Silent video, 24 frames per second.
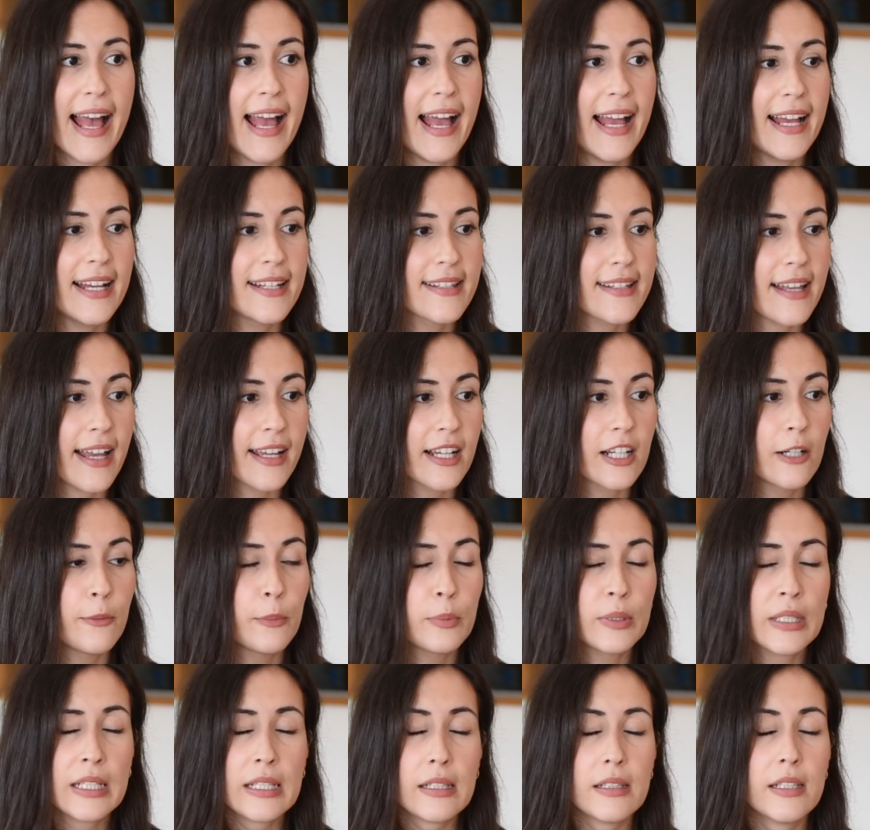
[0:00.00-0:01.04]
and I
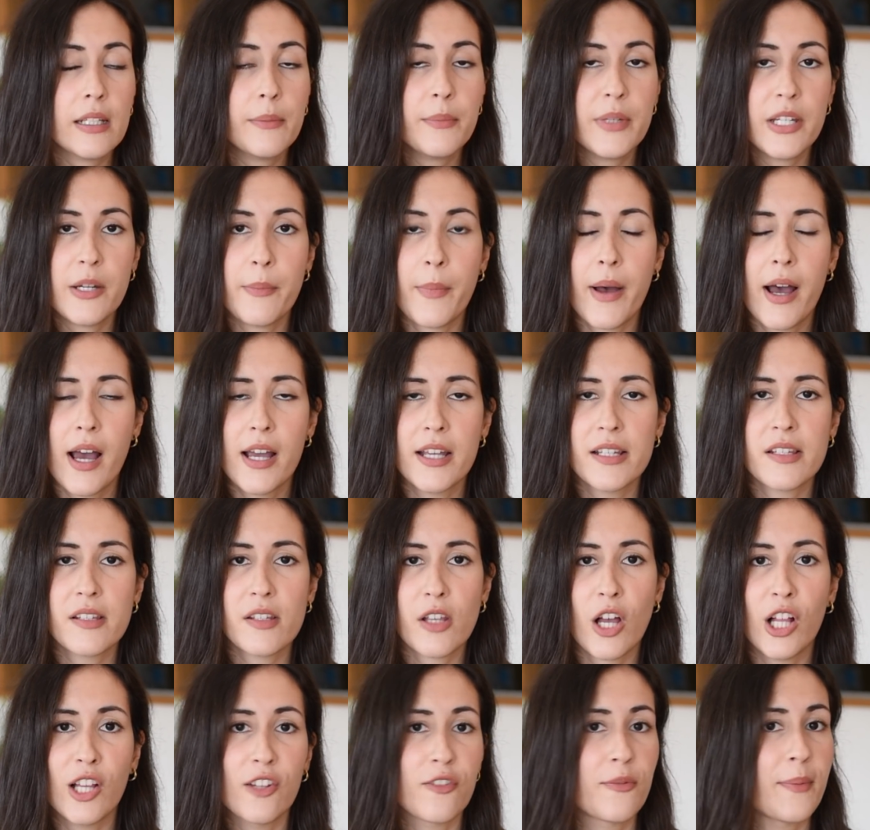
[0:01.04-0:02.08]
completely
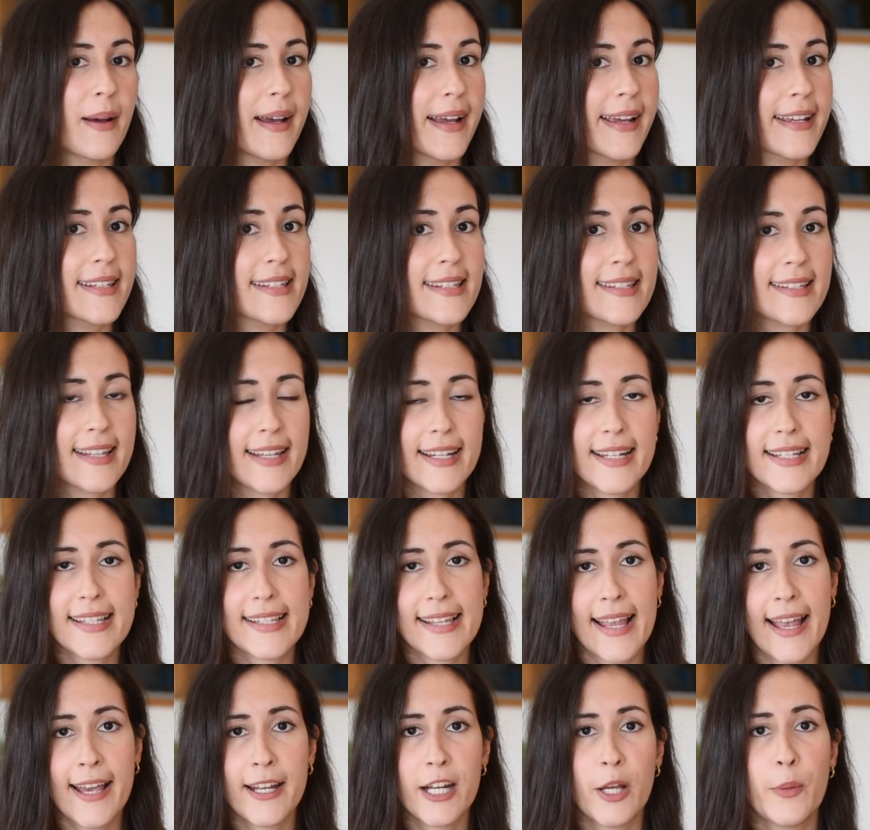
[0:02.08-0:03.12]
minimized all of my study
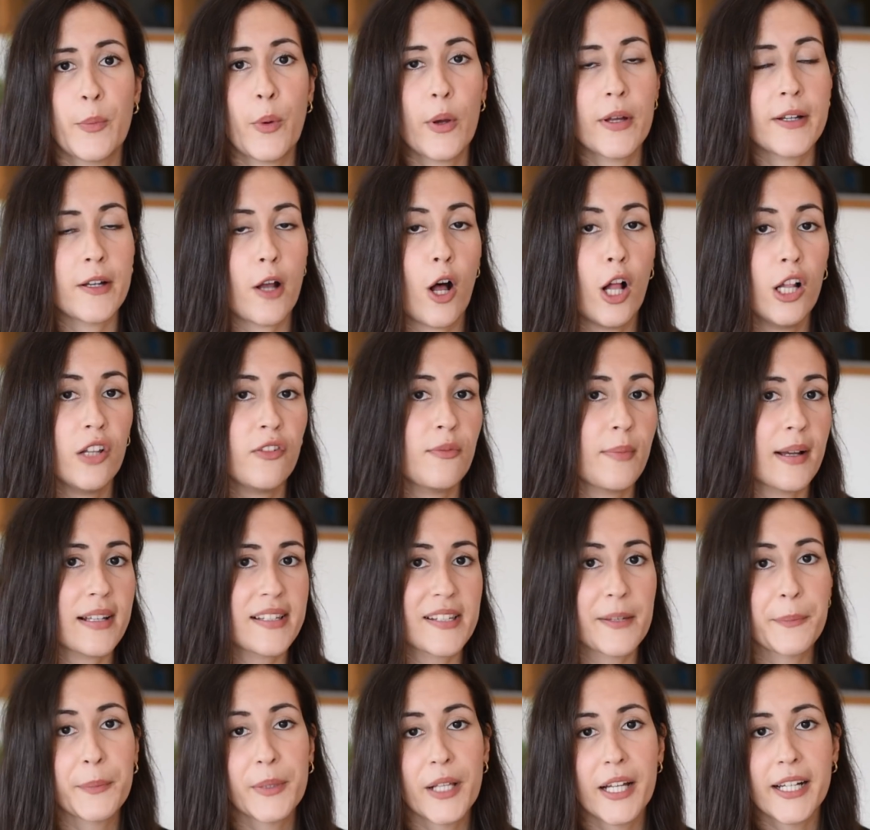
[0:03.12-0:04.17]
setup and all of my
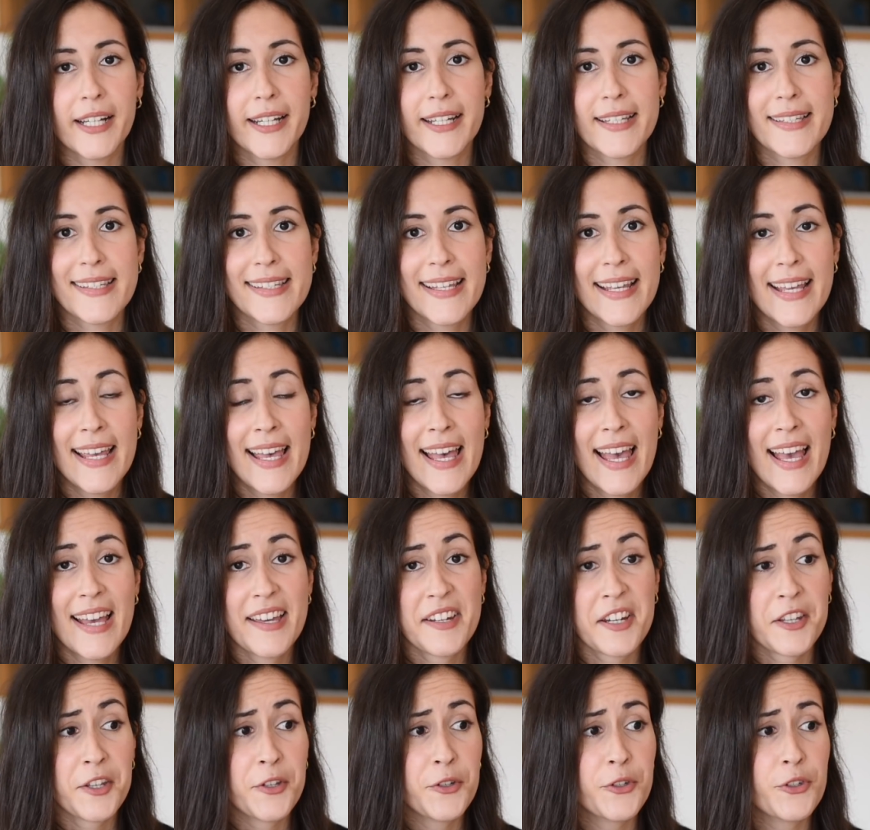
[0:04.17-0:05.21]
supplies,
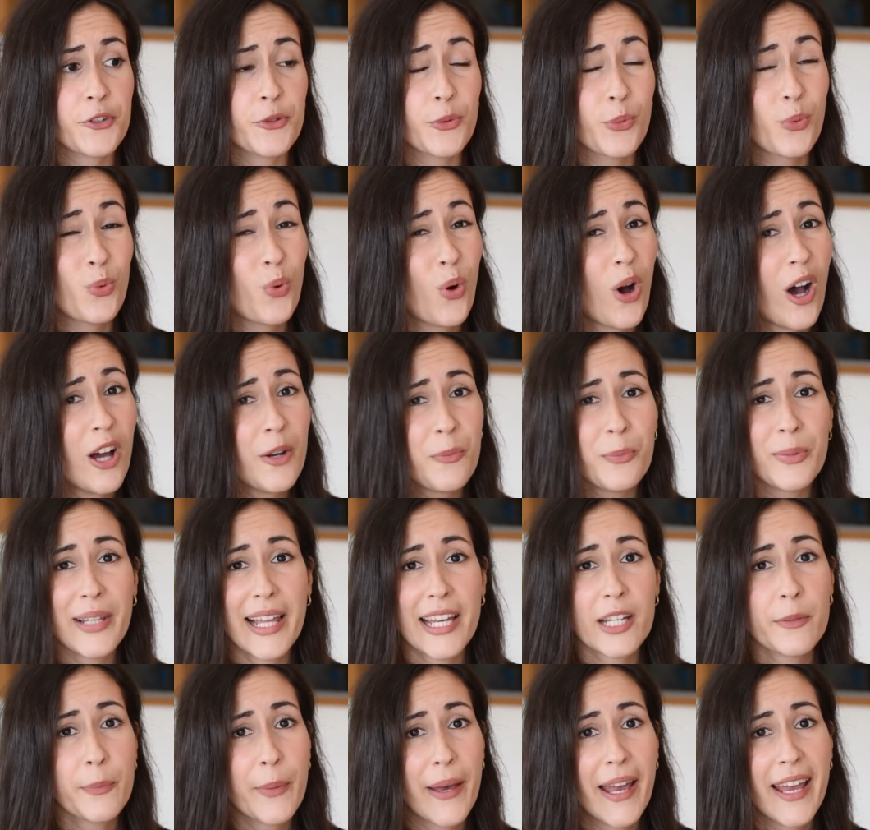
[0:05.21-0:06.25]
and I used 1
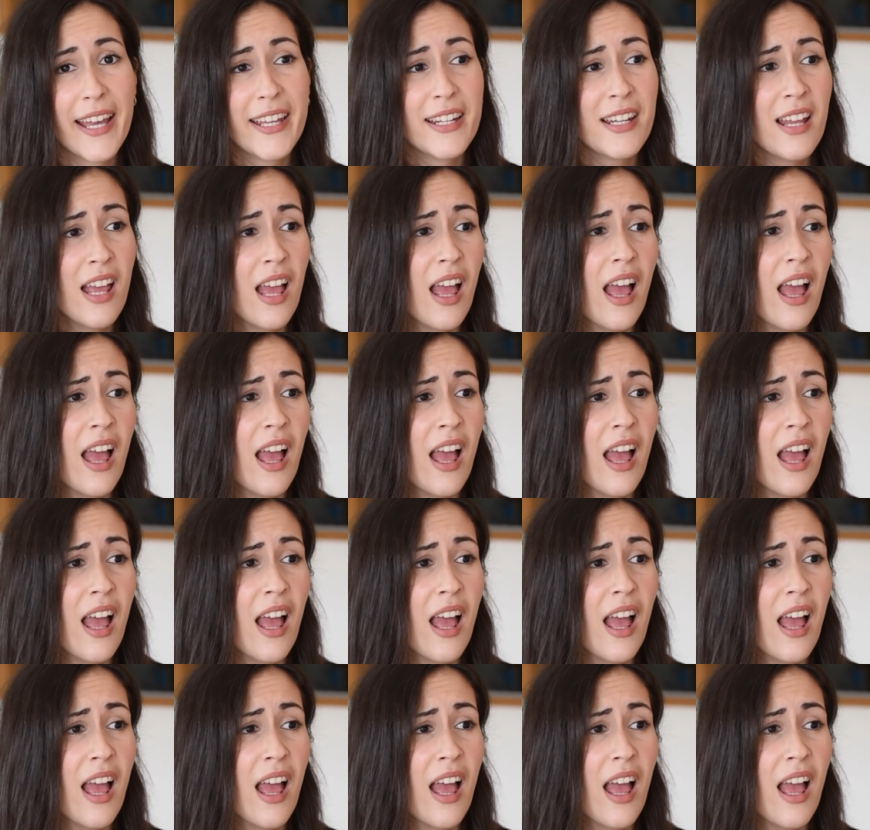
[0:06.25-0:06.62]
black pen